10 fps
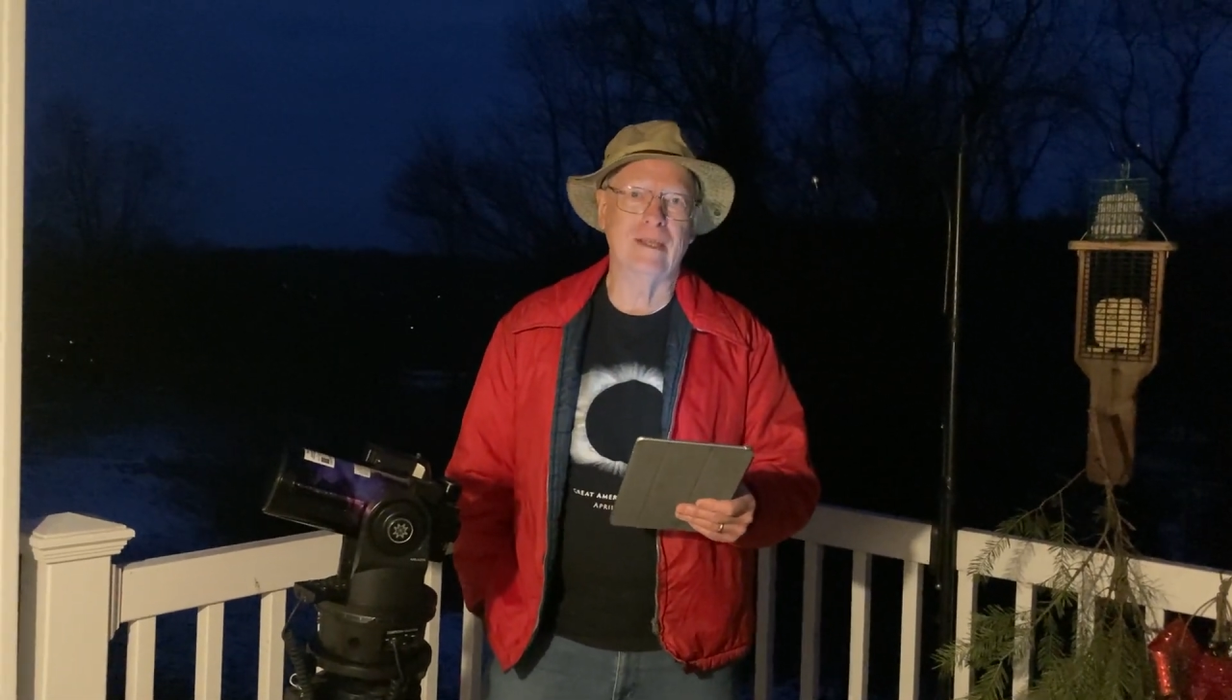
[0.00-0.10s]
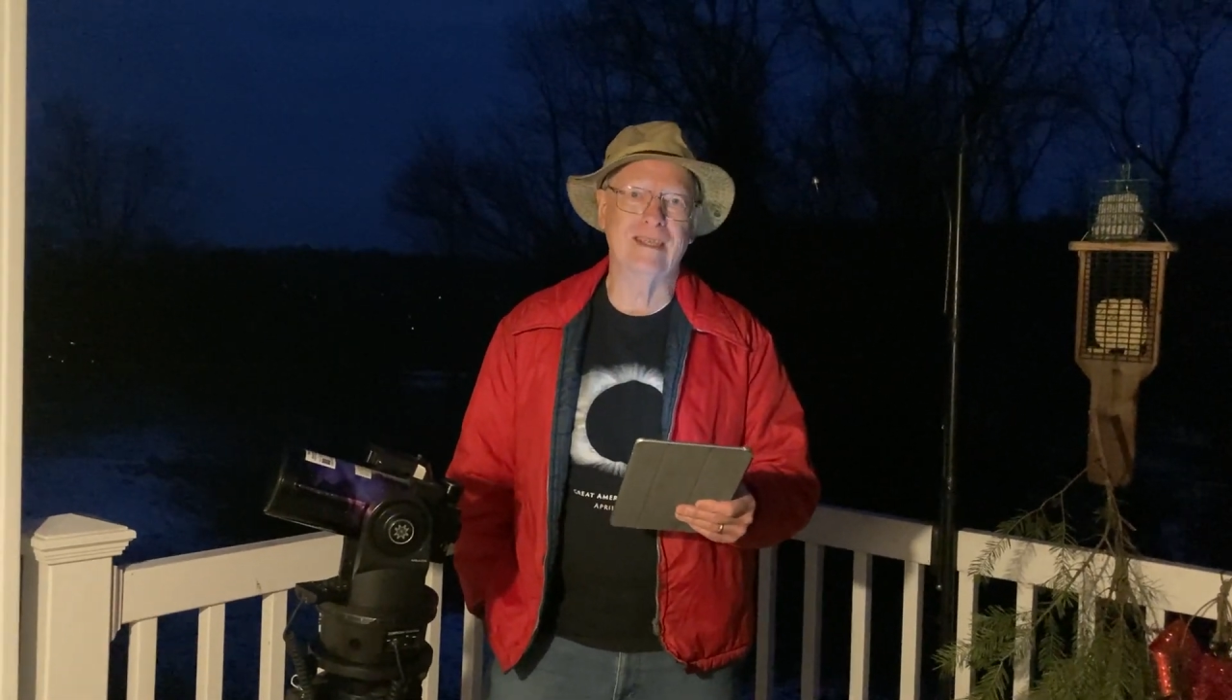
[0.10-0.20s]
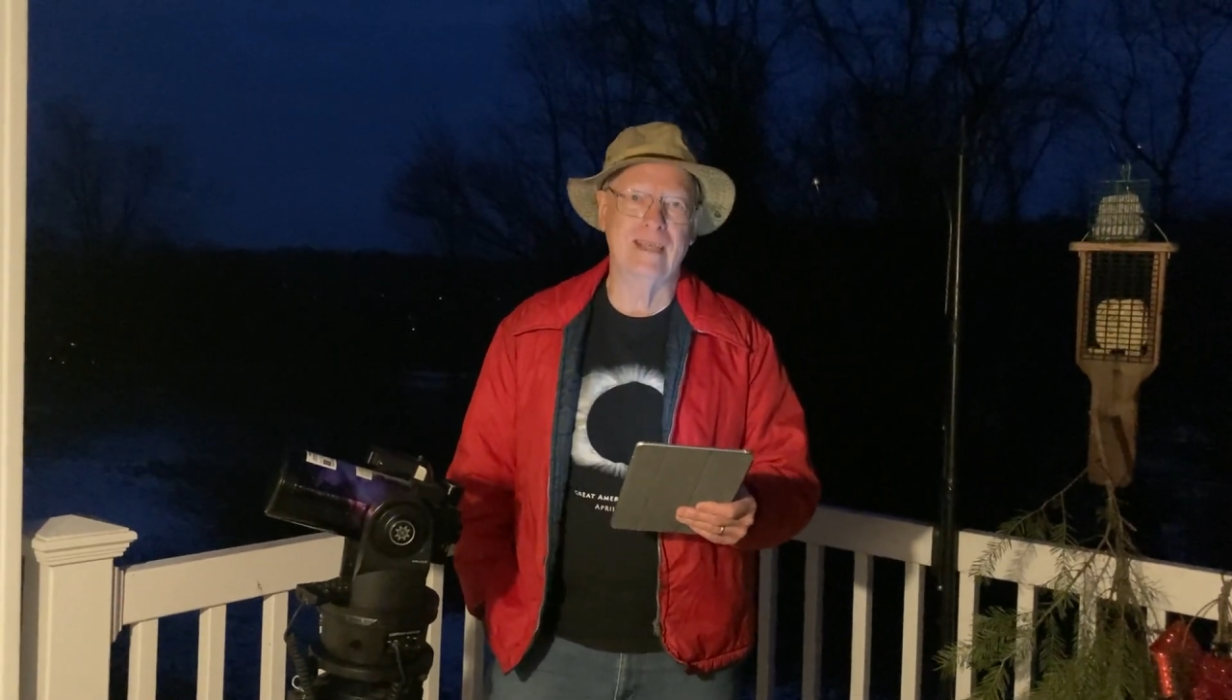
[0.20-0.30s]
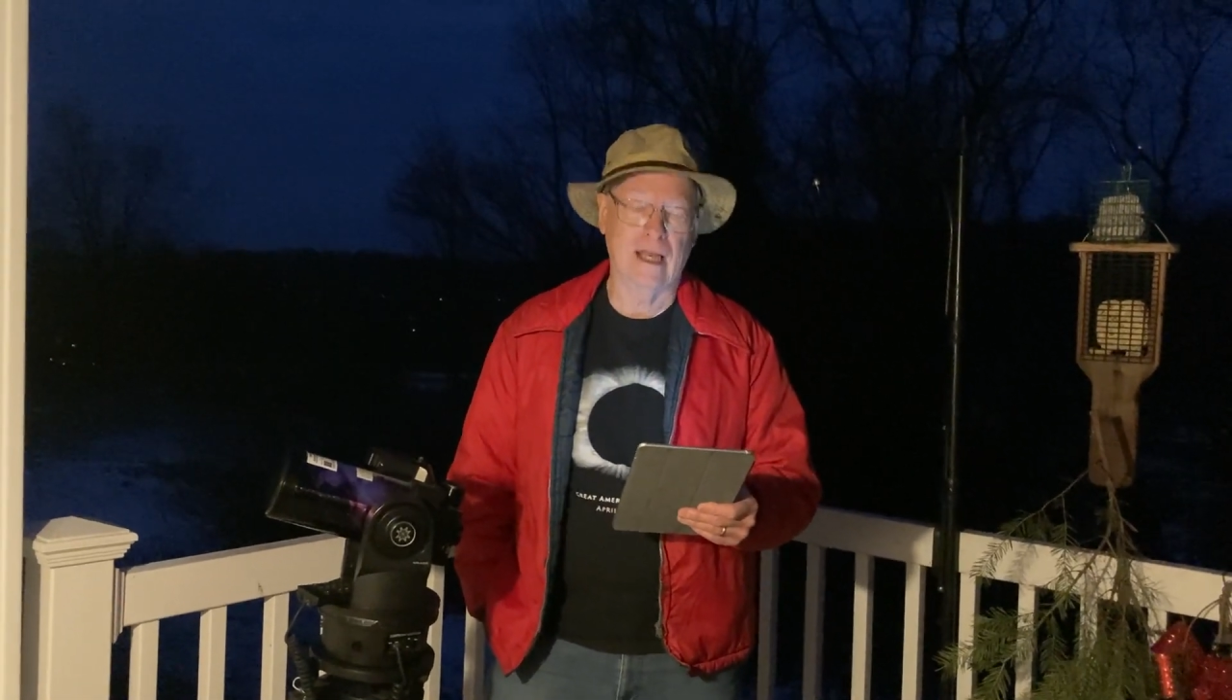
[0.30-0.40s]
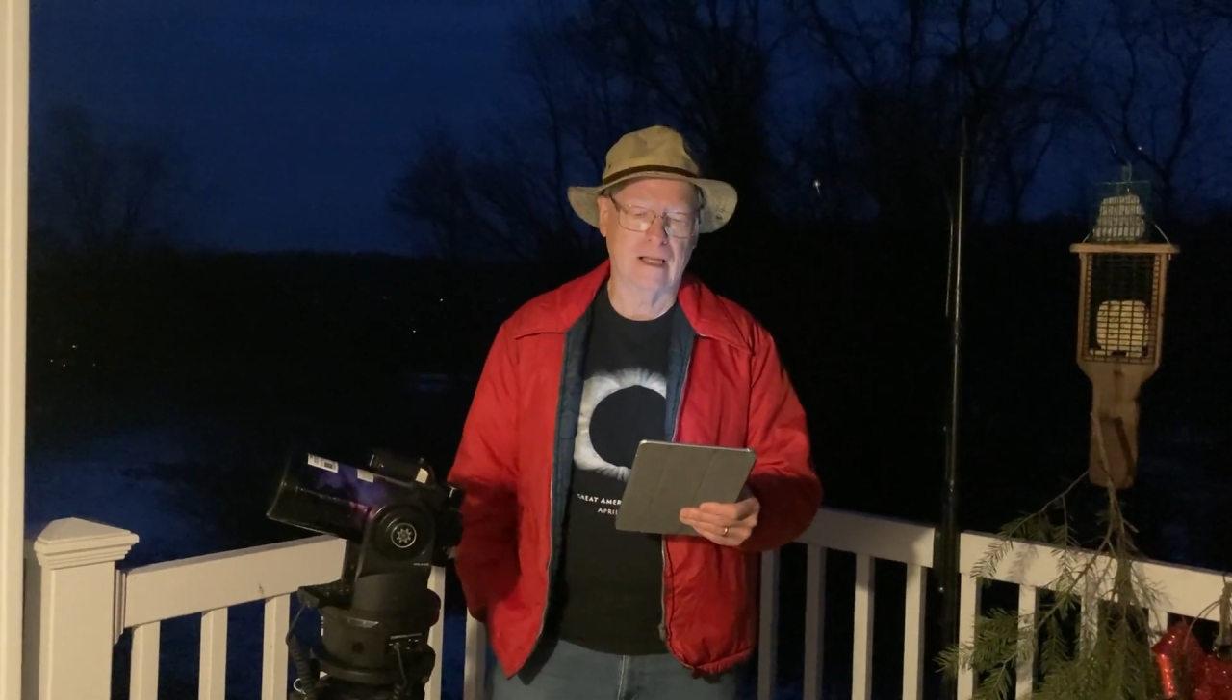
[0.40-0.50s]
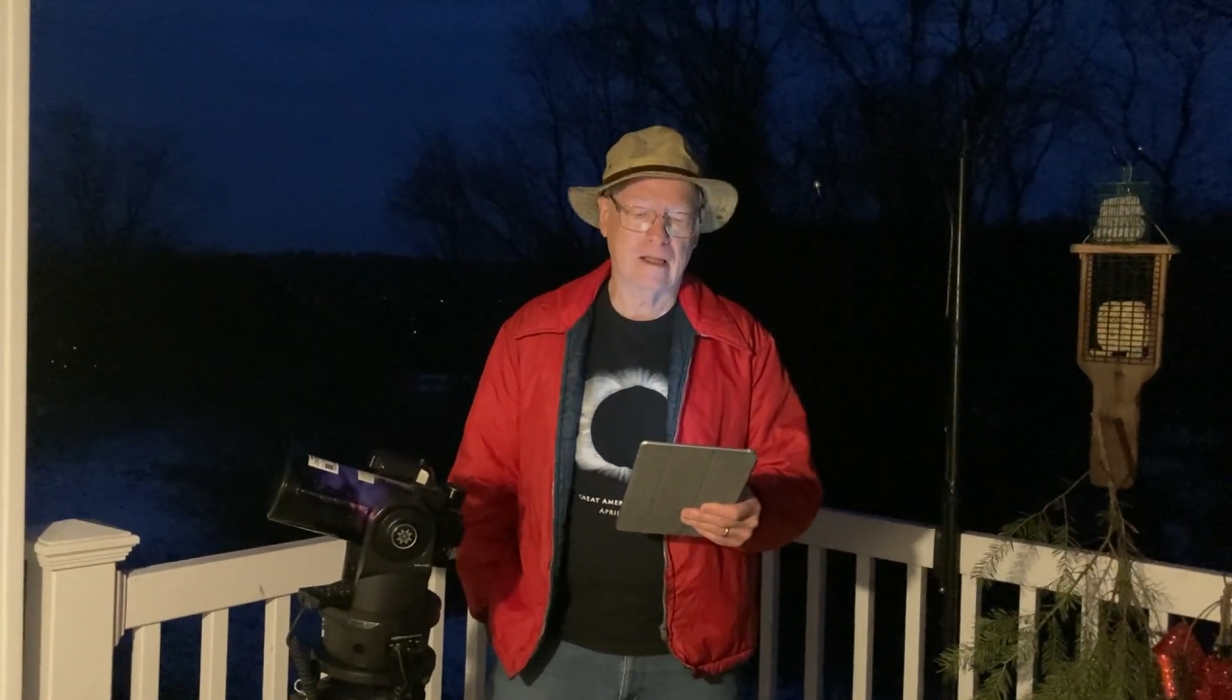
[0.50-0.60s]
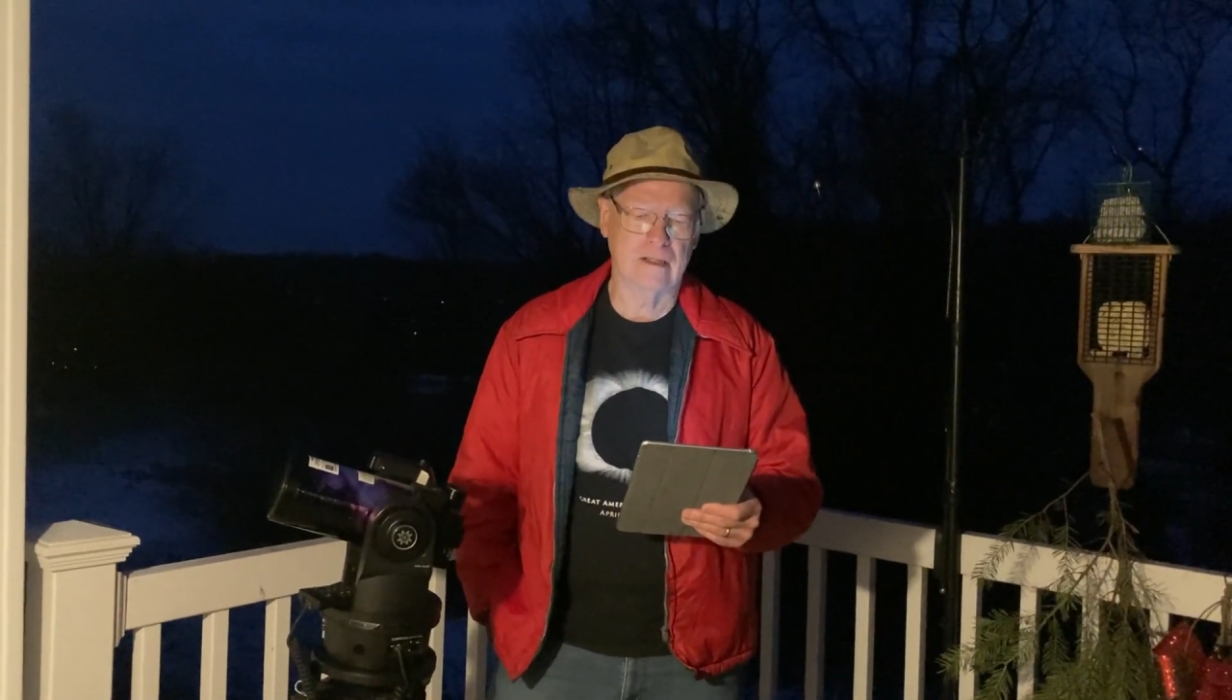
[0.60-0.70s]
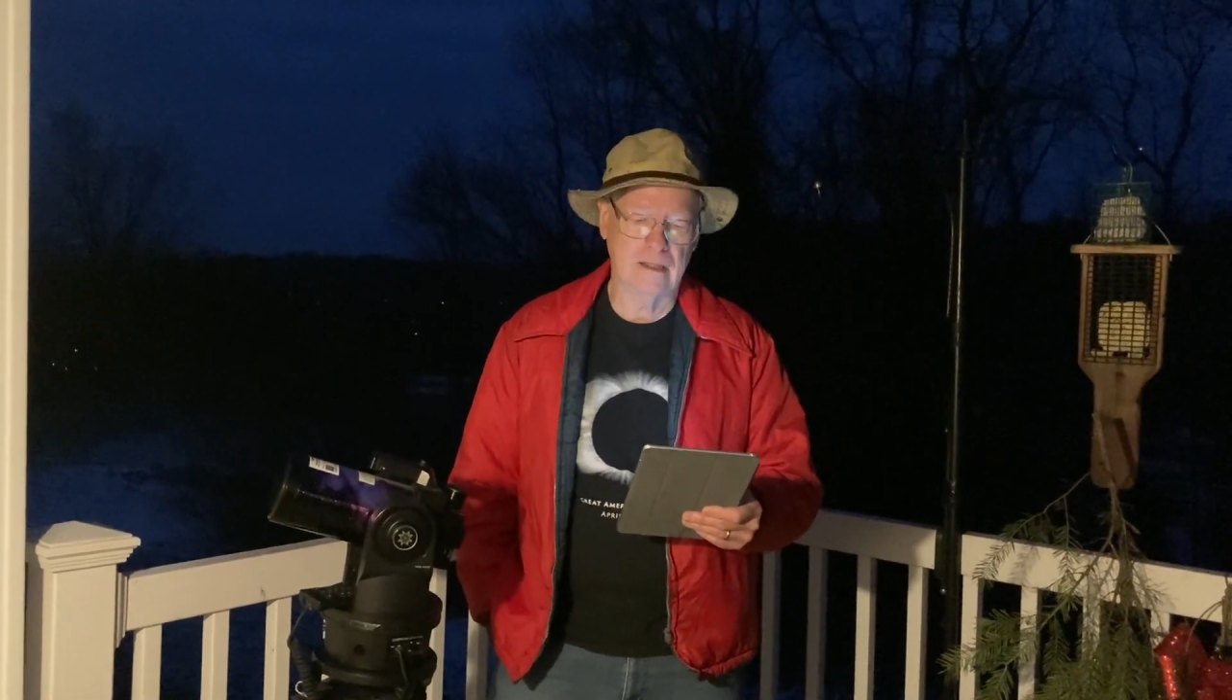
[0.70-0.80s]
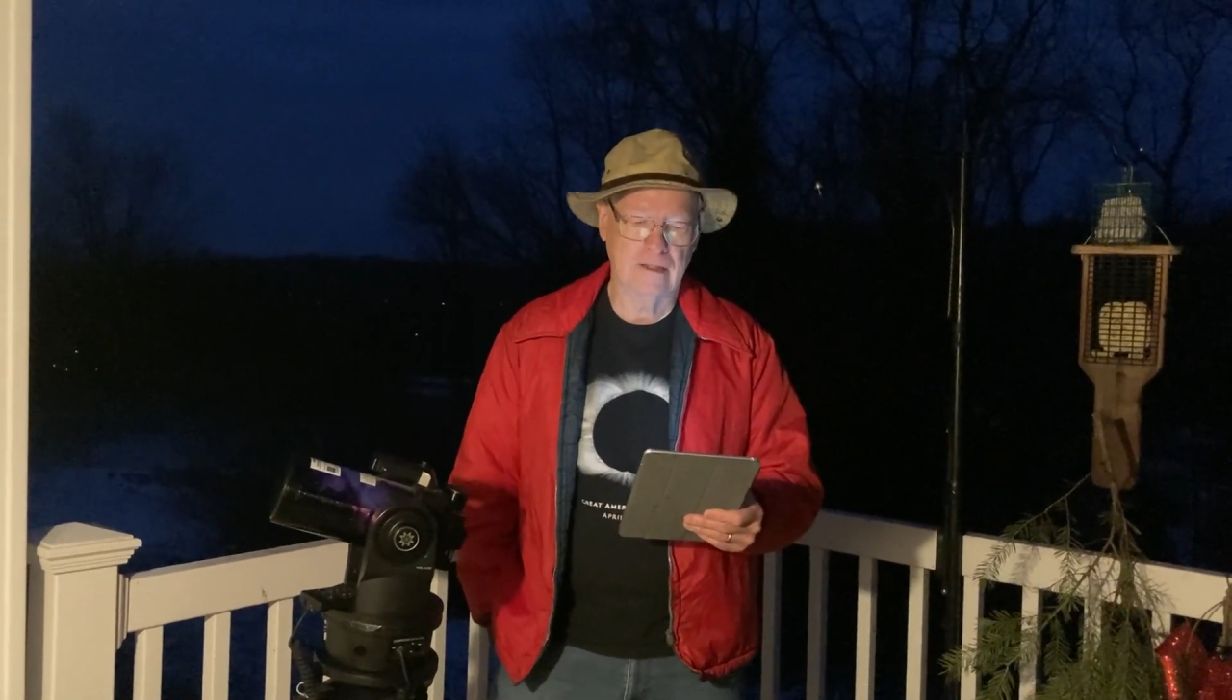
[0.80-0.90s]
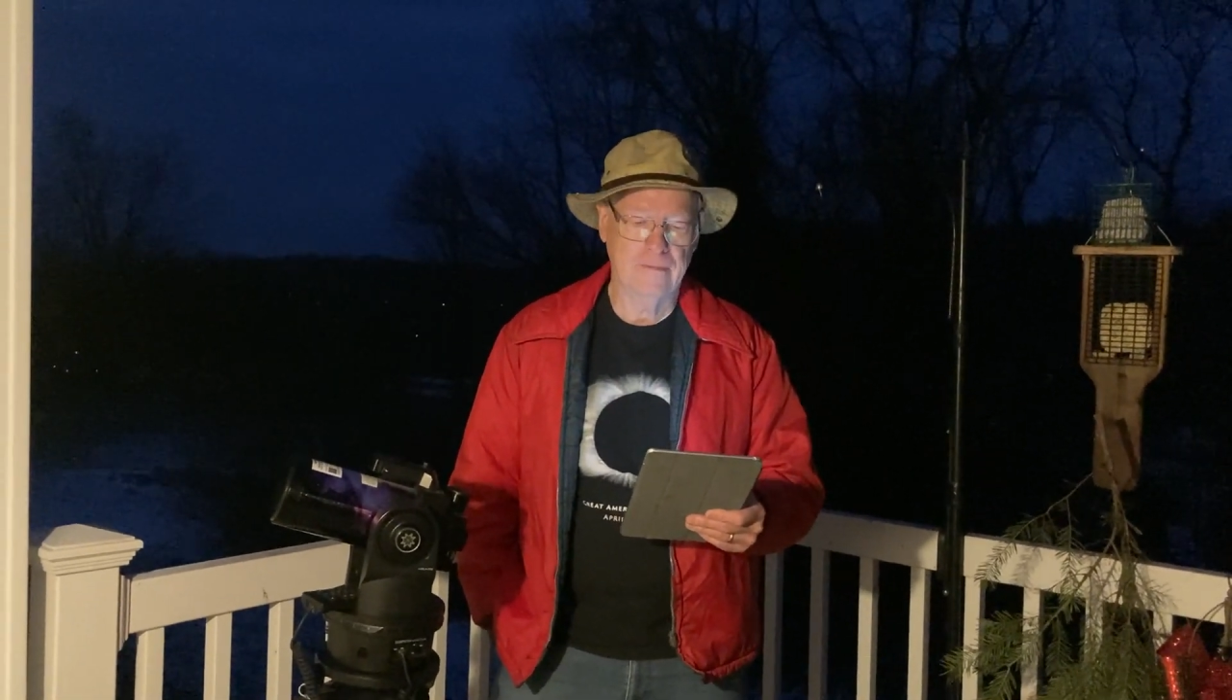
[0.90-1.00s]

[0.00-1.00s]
6th,